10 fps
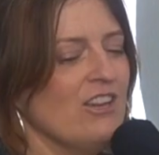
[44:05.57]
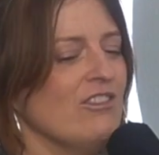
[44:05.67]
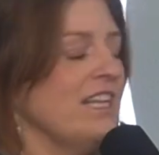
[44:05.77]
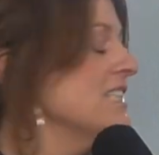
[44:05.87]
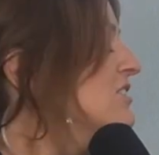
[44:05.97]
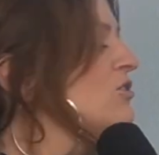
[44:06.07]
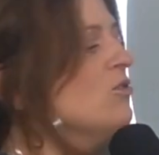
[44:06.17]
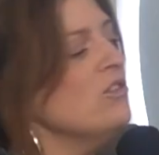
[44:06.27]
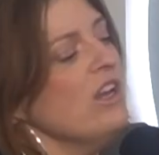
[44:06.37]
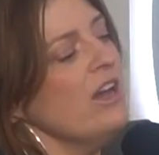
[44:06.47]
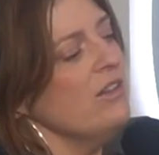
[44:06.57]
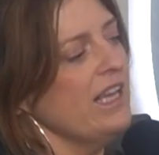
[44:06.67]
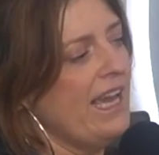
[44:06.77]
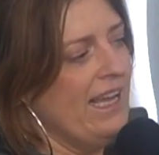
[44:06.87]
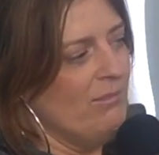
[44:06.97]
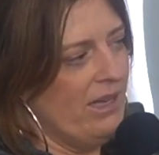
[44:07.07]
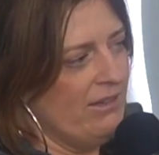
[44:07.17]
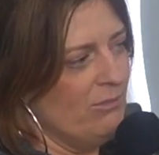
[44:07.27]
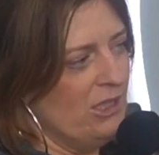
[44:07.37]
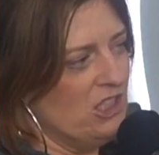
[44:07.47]
Right, now the guy in
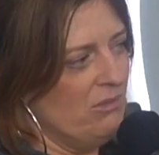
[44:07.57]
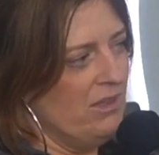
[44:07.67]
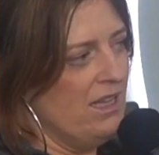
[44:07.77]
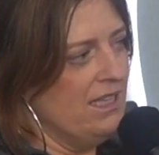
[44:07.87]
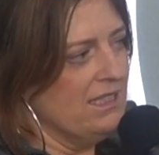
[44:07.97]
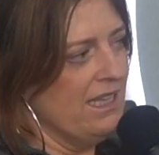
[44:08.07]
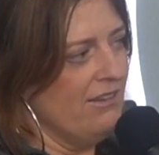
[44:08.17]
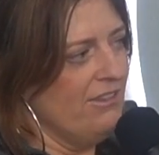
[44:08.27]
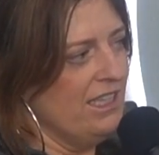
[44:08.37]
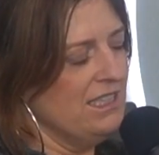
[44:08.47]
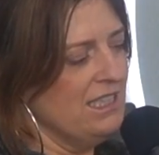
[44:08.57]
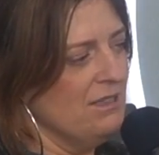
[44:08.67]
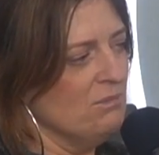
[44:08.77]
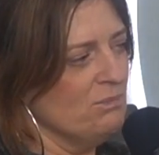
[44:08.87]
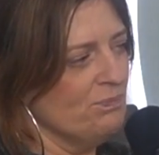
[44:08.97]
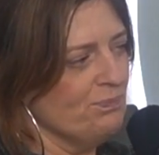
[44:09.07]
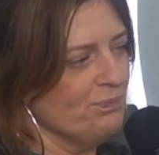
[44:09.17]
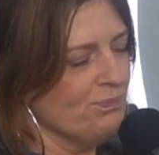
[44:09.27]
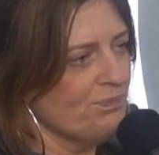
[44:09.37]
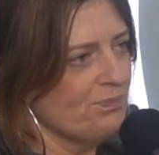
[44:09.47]
my gym class that I fancy.
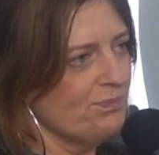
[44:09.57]
Yeah.